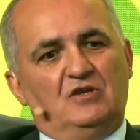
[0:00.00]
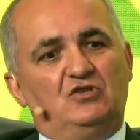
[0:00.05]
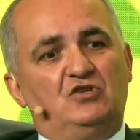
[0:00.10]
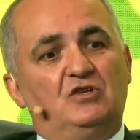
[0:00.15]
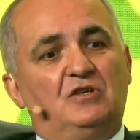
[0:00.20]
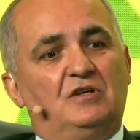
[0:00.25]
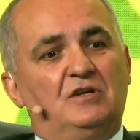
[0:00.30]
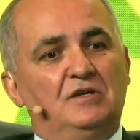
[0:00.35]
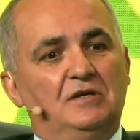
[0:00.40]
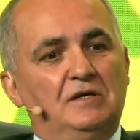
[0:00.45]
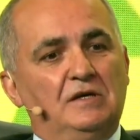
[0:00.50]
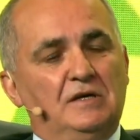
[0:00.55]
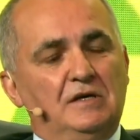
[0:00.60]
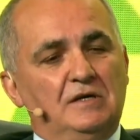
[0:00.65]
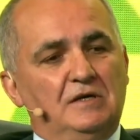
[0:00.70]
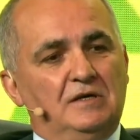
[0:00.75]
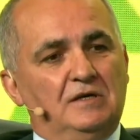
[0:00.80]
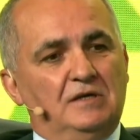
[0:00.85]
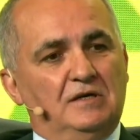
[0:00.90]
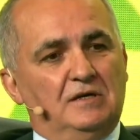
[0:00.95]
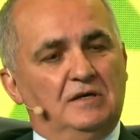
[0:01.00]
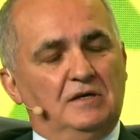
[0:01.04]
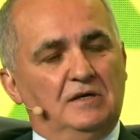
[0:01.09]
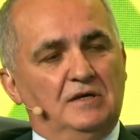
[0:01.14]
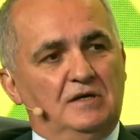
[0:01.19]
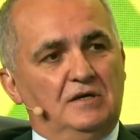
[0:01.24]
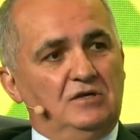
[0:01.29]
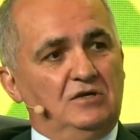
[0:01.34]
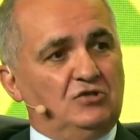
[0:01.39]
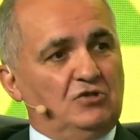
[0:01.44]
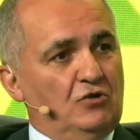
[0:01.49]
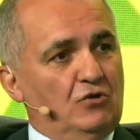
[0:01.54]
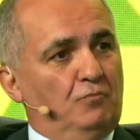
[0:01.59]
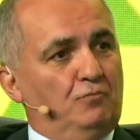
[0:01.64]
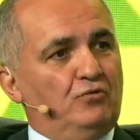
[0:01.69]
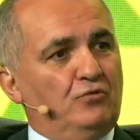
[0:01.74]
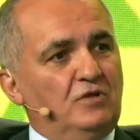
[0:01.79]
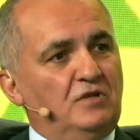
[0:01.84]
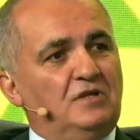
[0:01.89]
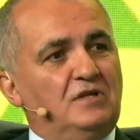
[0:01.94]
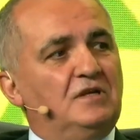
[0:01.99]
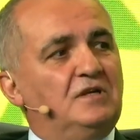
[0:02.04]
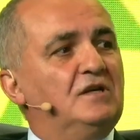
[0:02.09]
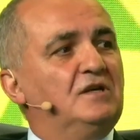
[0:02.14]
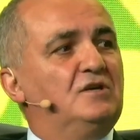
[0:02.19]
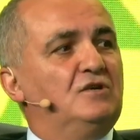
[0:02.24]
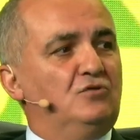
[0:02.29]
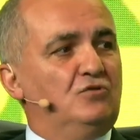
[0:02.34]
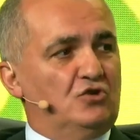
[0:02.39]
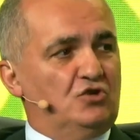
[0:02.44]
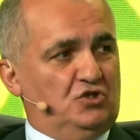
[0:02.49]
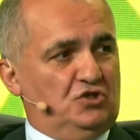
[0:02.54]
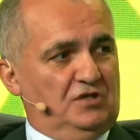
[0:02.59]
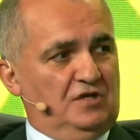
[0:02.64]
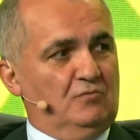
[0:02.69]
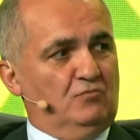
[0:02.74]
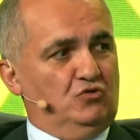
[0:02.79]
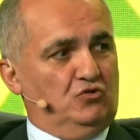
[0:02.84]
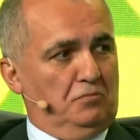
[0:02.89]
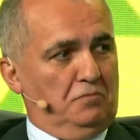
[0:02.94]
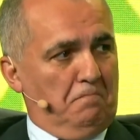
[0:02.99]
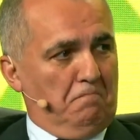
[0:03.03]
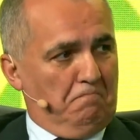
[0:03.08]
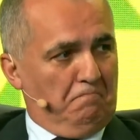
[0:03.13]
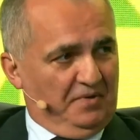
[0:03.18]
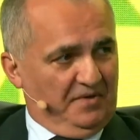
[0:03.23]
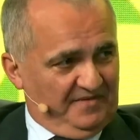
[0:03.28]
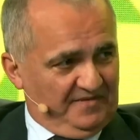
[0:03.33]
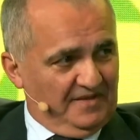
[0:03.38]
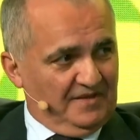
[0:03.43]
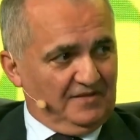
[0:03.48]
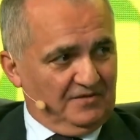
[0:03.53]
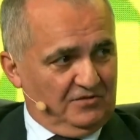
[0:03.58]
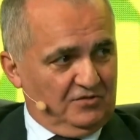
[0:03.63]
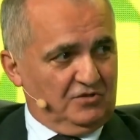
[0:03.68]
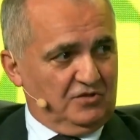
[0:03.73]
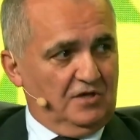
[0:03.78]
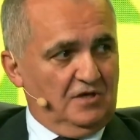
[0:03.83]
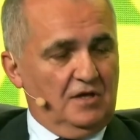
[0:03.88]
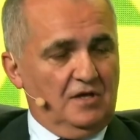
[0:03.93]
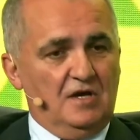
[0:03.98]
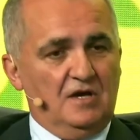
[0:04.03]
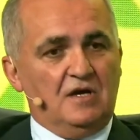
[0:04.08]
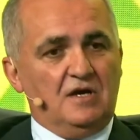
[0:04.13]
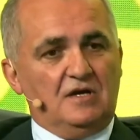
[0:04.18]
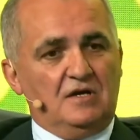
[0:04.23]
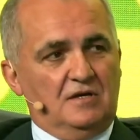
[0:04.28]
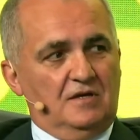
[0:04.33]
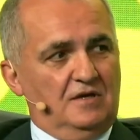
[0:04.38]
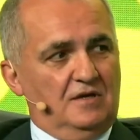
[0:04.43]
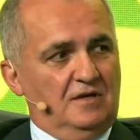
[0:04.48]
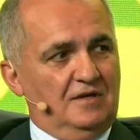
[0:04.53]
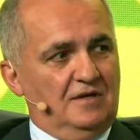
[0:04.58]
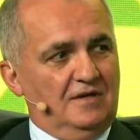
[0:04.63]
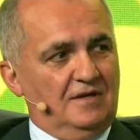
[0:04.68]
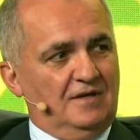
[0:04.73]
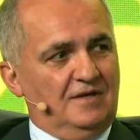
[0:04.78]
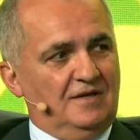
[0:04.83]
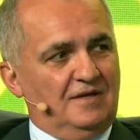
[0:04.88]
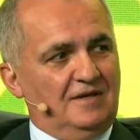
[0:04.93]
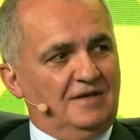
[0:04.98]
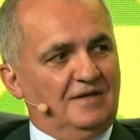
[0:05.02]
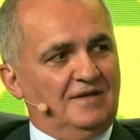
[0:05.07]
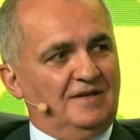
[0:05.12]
And this is a geostrategic and geopolitical reality that we